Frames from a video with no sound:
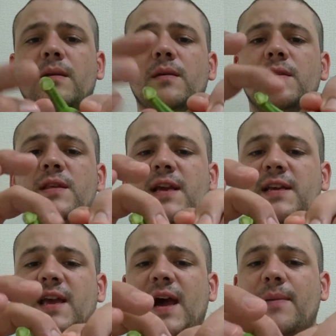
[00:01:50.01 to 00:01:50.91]

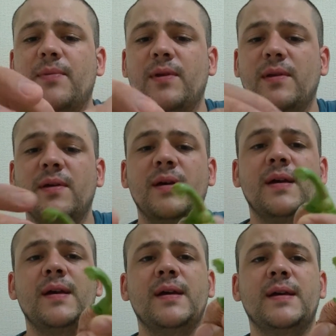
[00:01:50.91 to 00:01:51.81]
seed cap, and
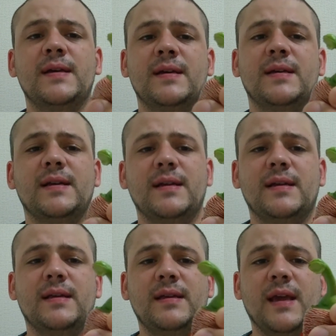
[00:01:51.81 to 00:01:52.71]

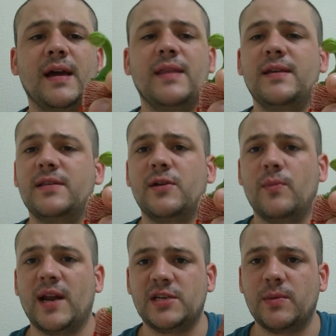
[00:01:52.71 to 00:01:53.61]
yeah, it still
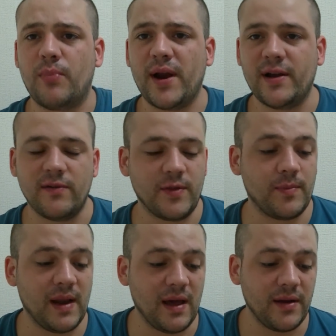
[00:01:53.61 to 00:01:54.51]
managed to break off the
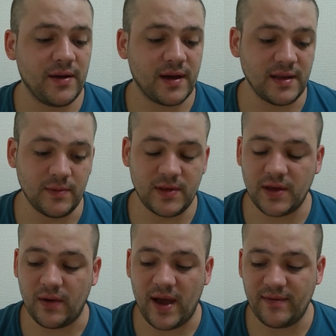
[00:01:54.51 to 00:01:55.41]
plant because it was
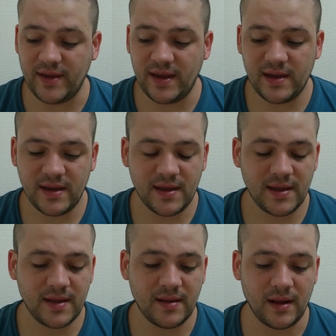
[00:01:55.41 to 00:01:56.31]
so heavy.
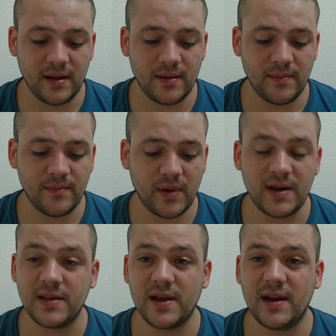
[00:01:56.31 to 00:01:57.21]
I
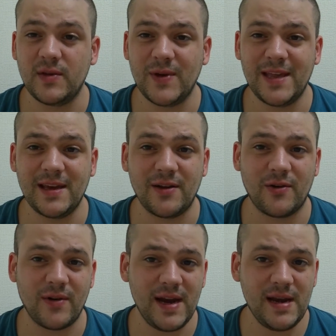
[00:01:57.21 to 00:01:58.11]
decided to eat it
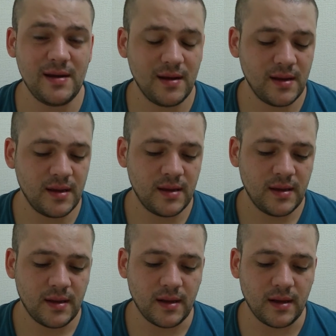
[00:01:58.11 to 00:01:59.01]
green
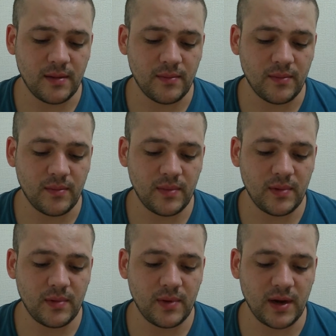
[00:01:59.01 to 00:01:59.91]
in
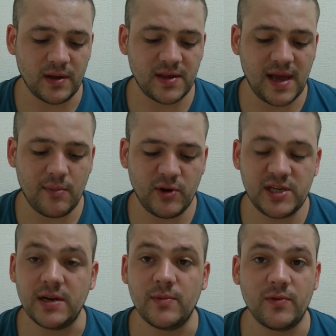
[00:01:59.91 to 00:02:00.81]
a
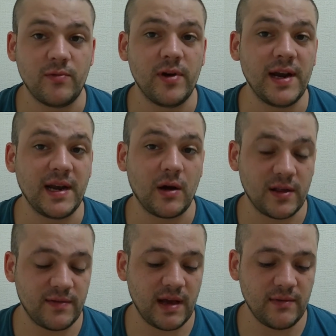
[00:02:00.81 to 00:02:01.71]
sandwich, and it was really
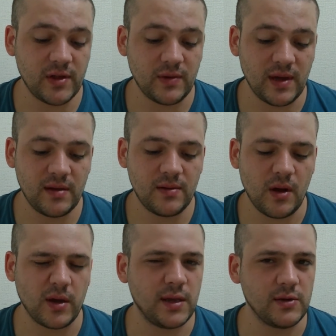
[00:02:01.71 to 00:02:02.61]
nice flavour to it.
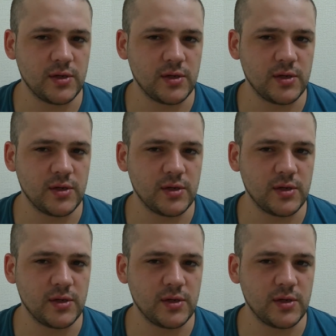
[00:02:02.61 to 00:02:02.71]
Not a huge